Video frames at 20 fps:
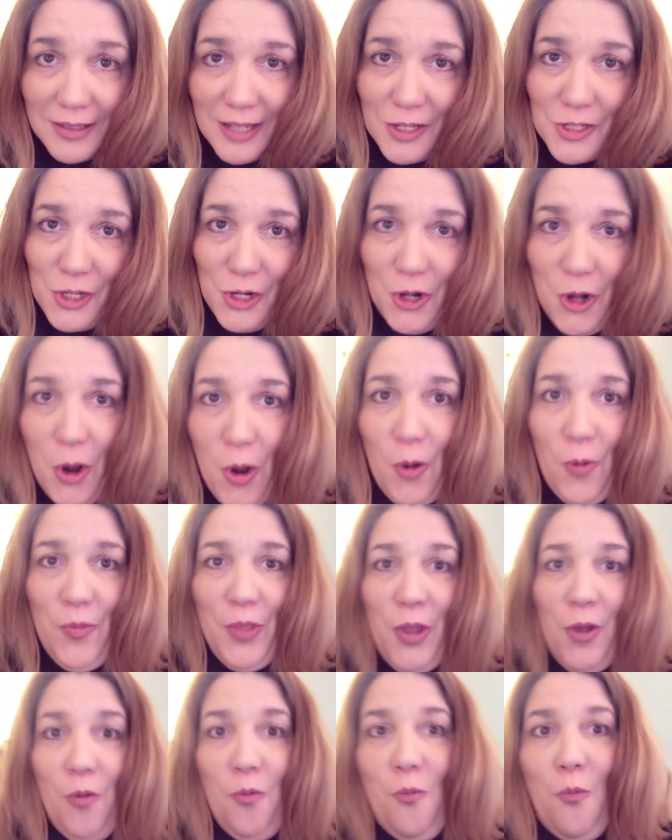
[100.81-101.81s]
doesn't know
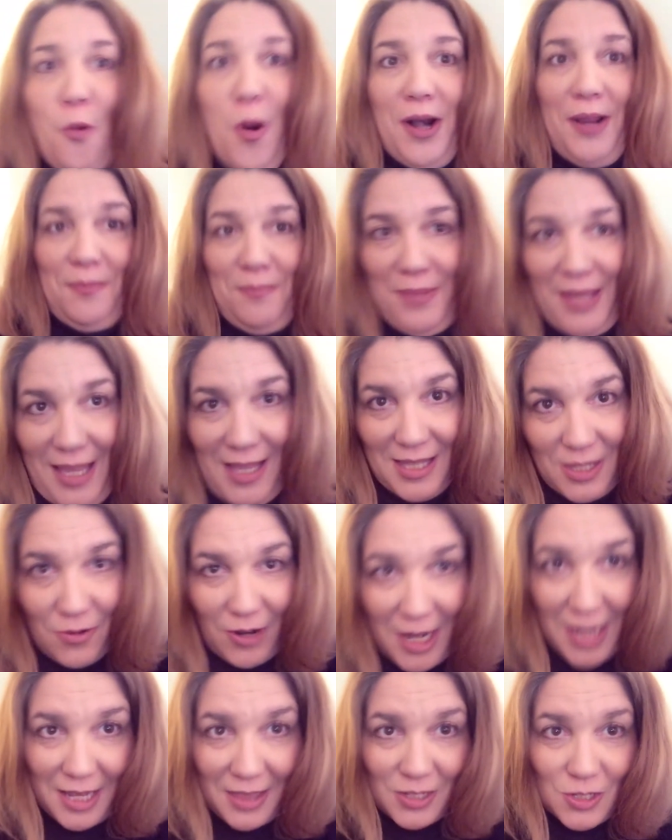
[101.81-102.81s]
what it means,
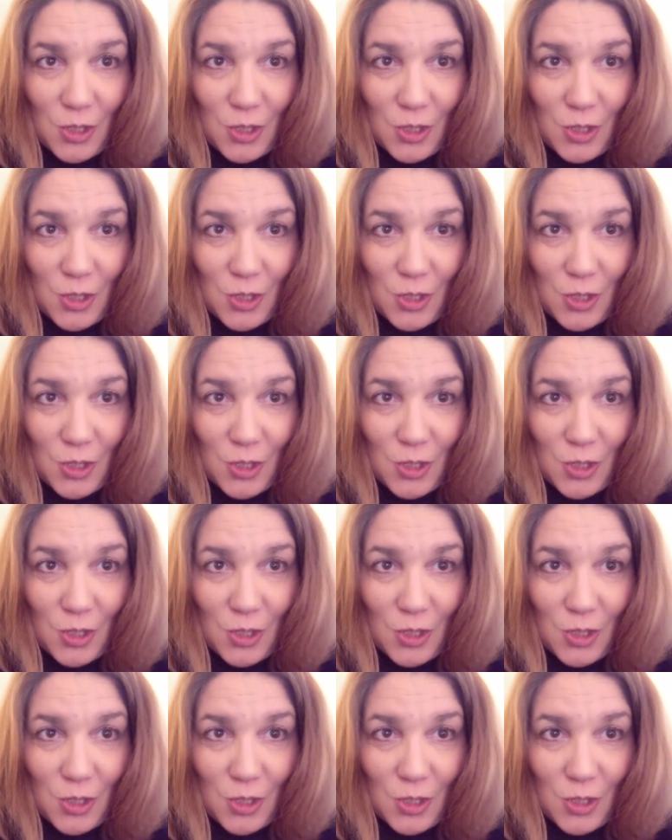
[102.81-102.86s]
right?